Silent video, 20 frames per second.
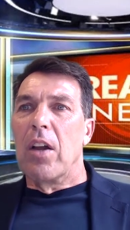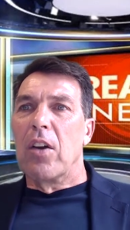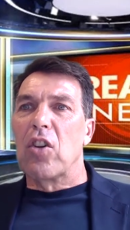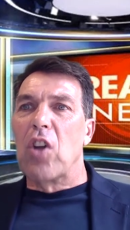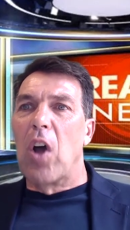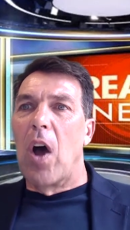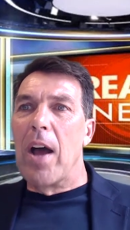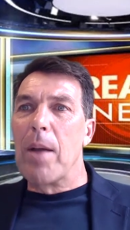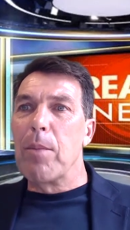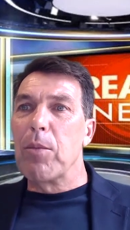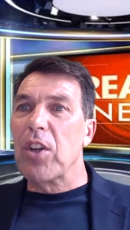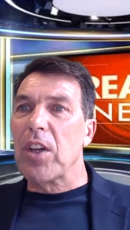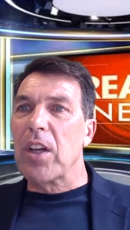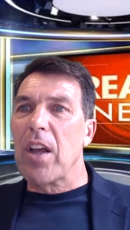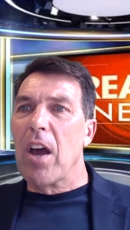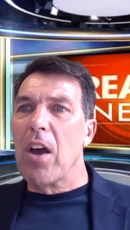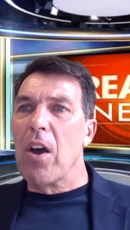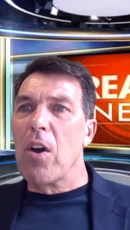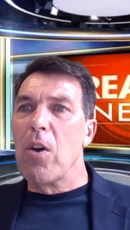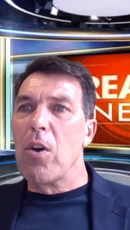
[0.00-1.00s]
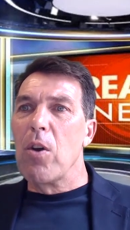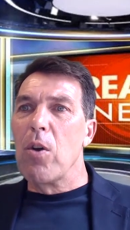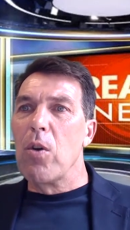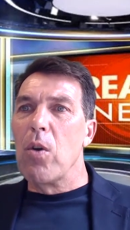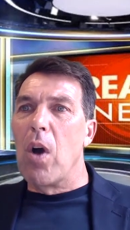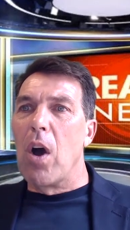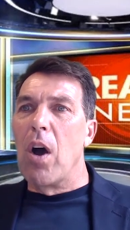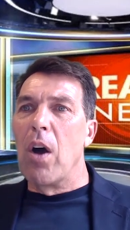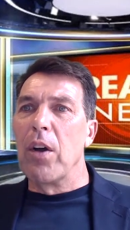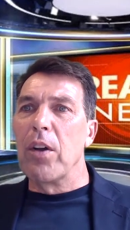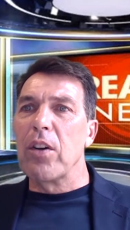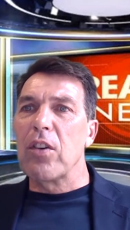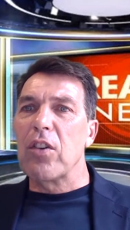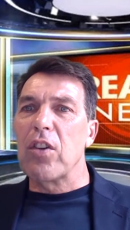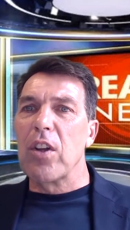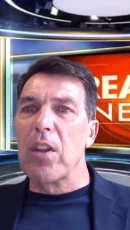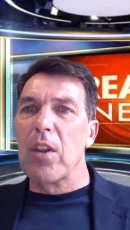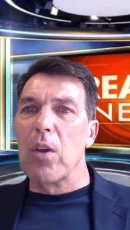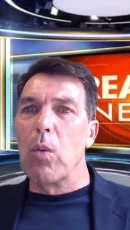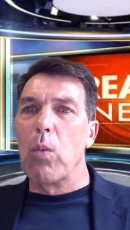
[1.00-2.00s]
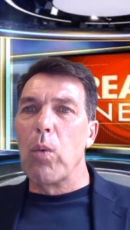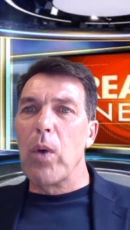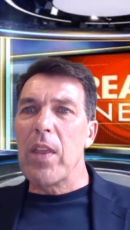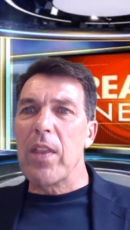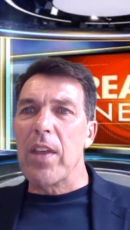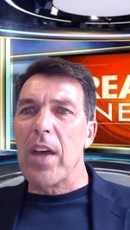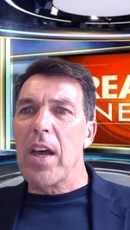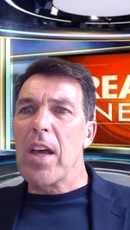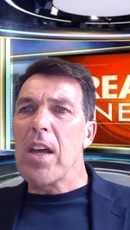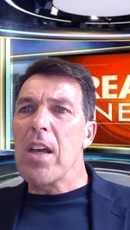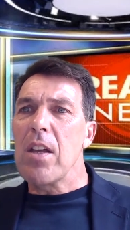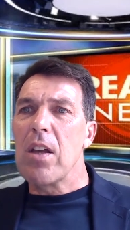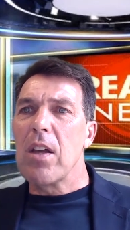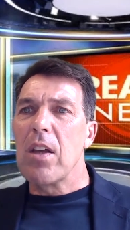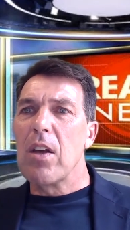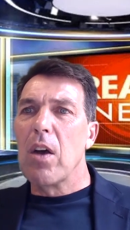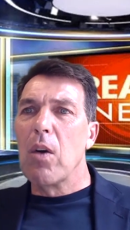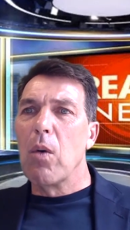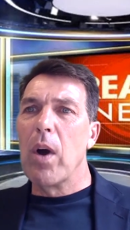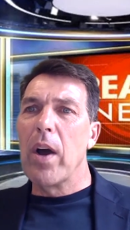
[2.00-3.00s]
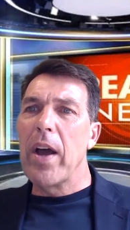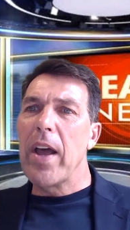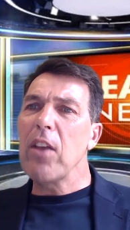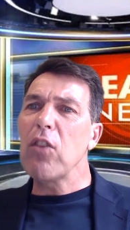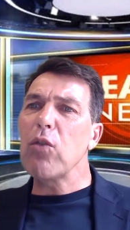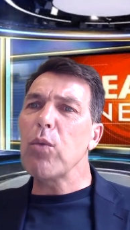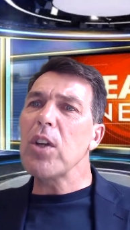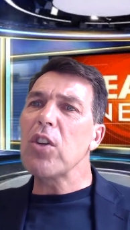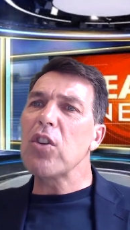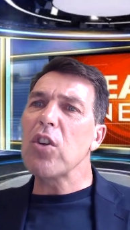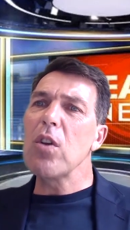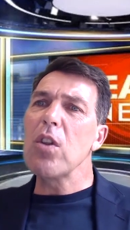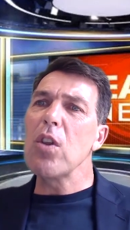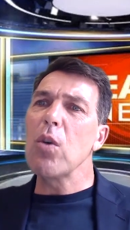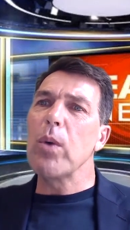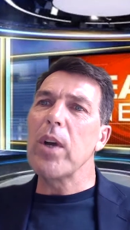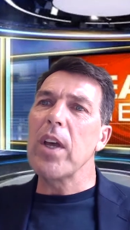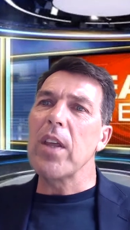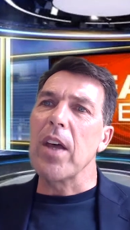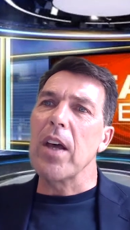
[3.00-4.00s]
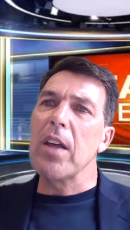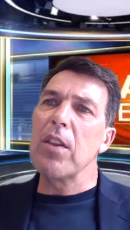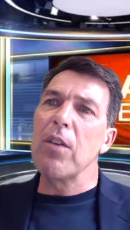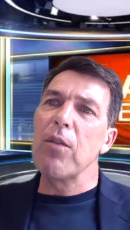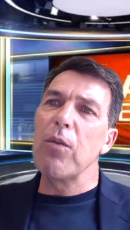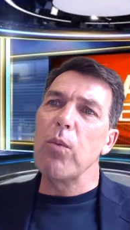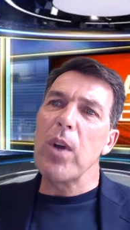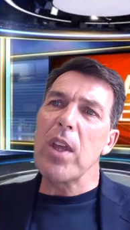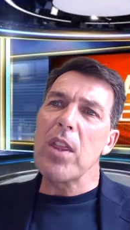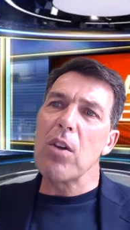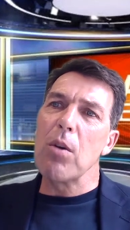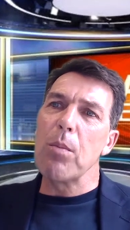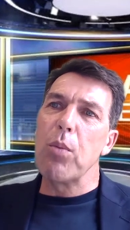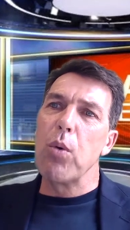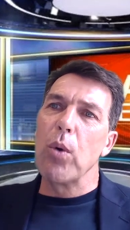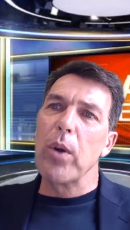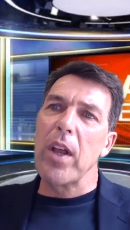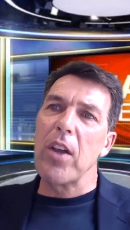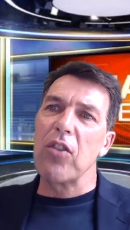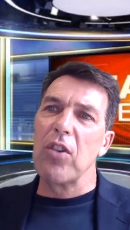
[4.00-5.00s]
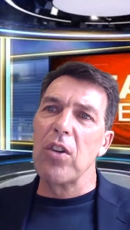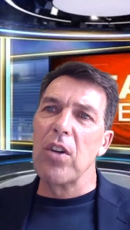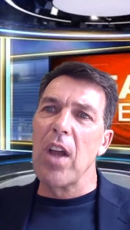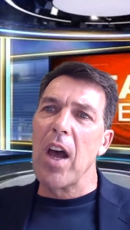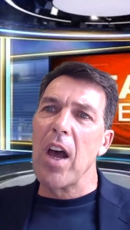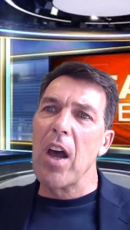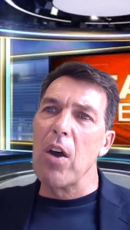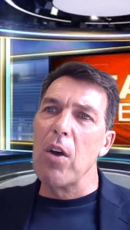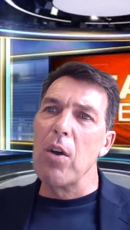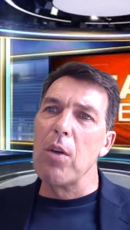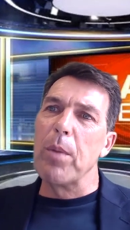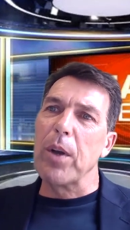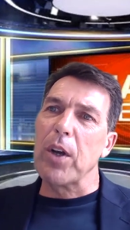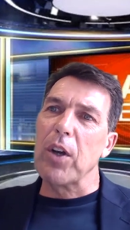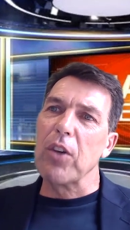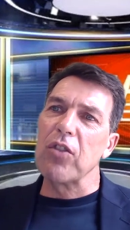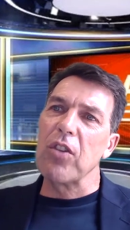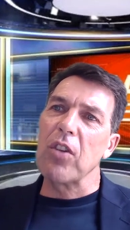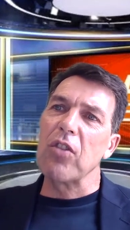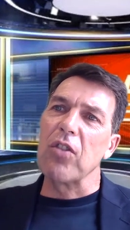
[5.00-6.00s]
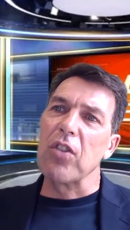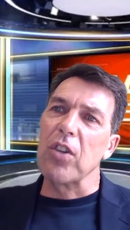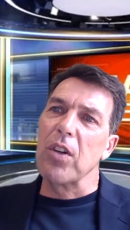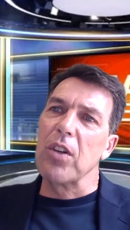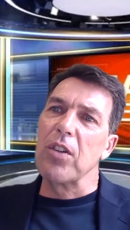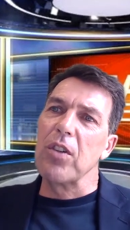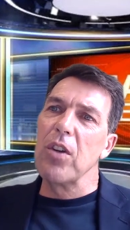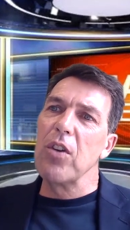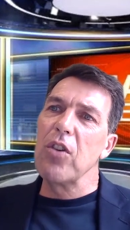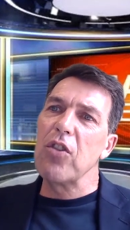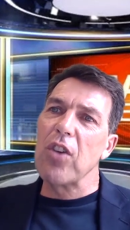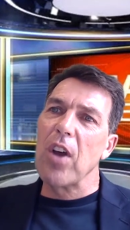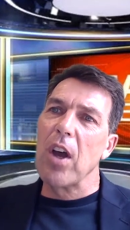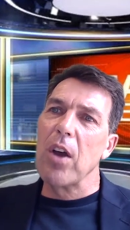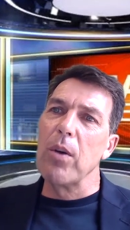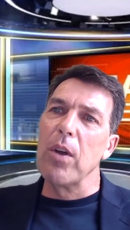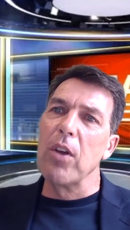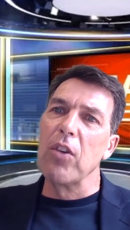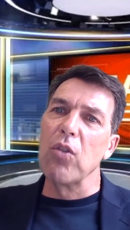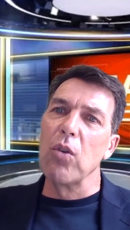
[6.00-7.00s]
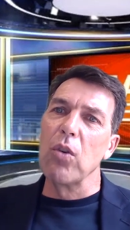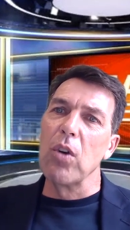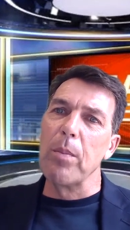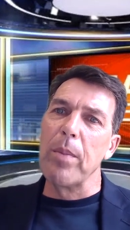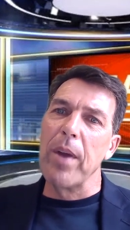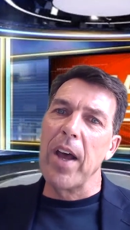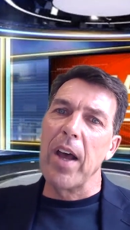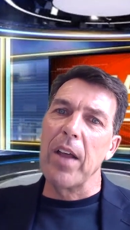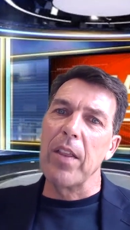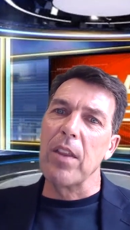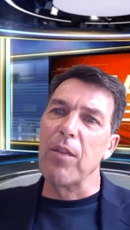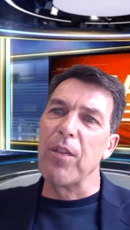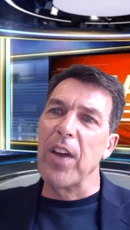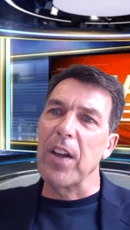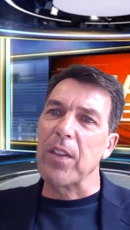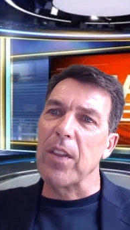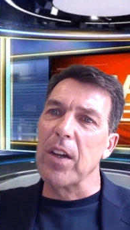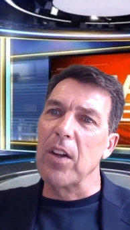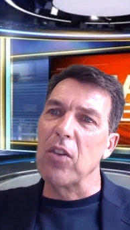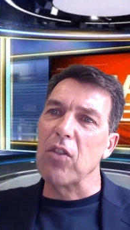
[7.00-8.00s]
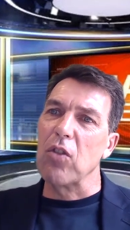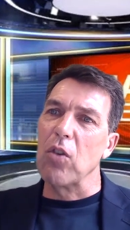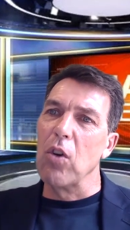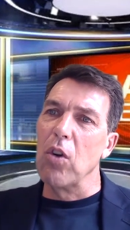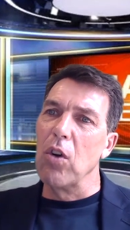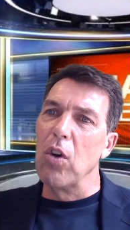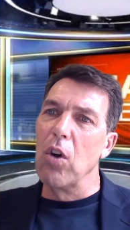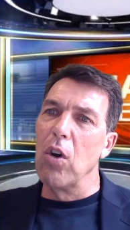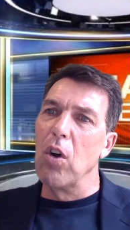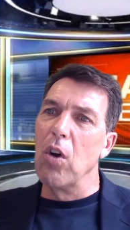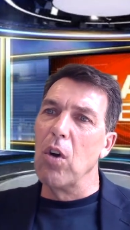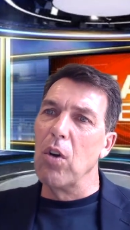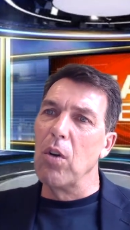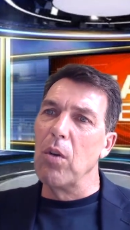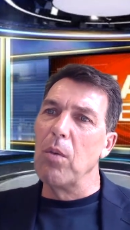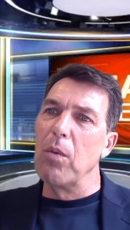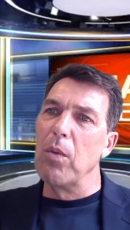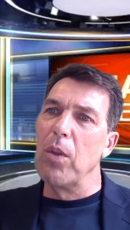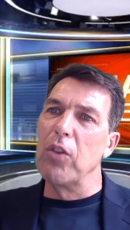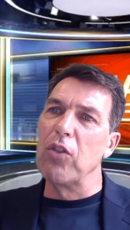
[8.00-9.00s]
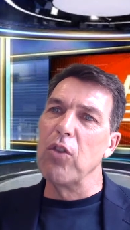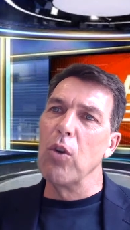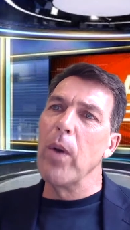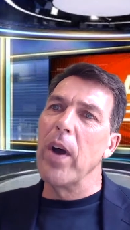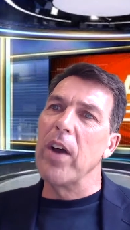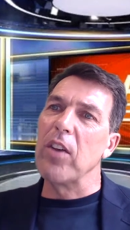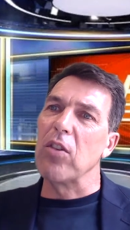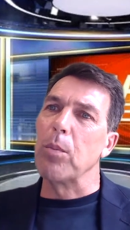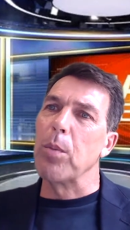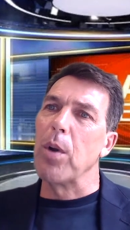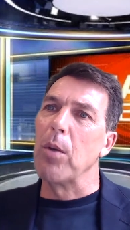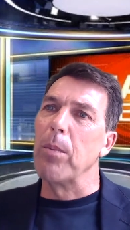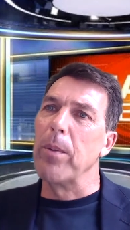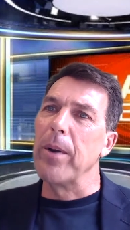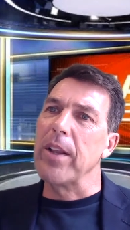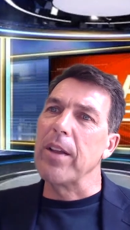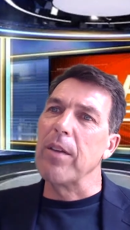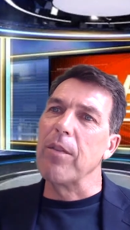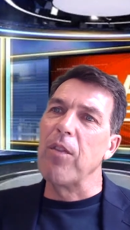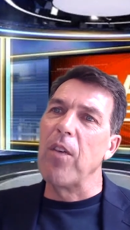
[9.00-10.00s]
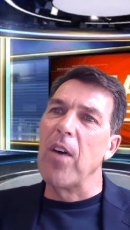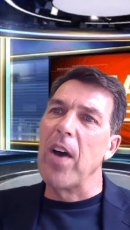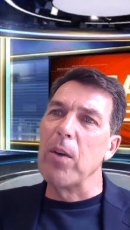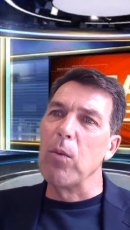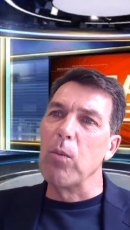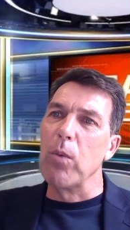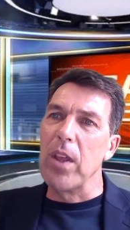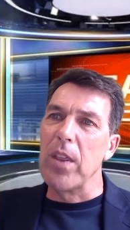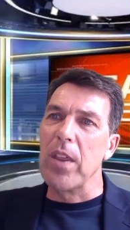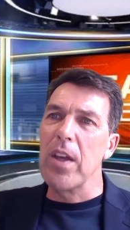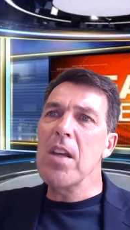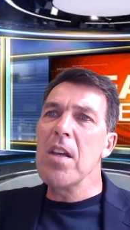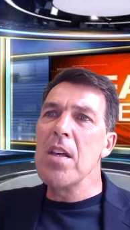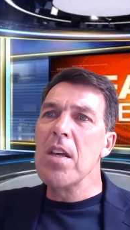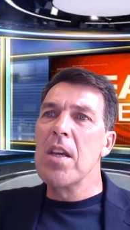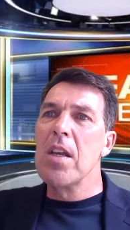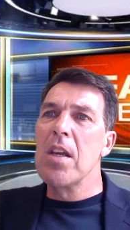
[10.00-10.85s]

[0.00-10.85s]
time to go on to the weather. Well, as we do the weather report, as you know, because this is a good news show, is all about the fact that there's always a probability of fine weather.